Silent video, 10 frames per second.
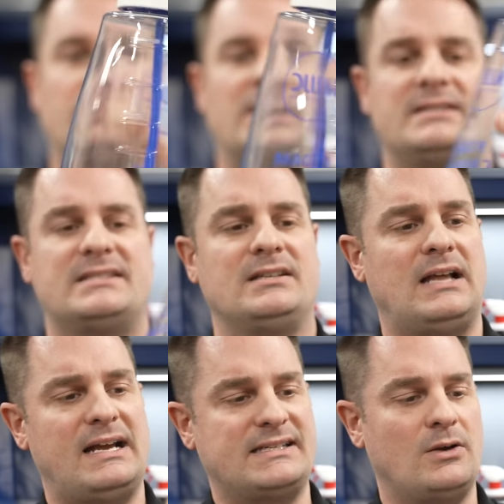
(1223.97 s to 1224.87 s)
but it
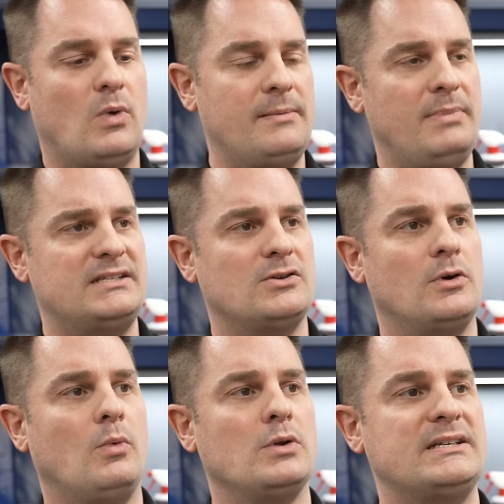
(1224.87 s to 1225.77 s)
still has a wide base so
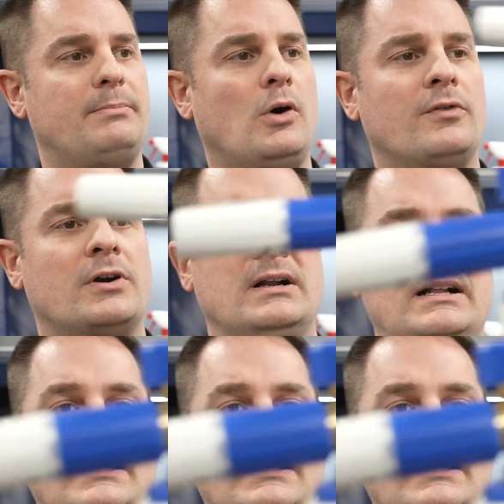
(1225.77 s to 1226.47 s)
it won't tip over.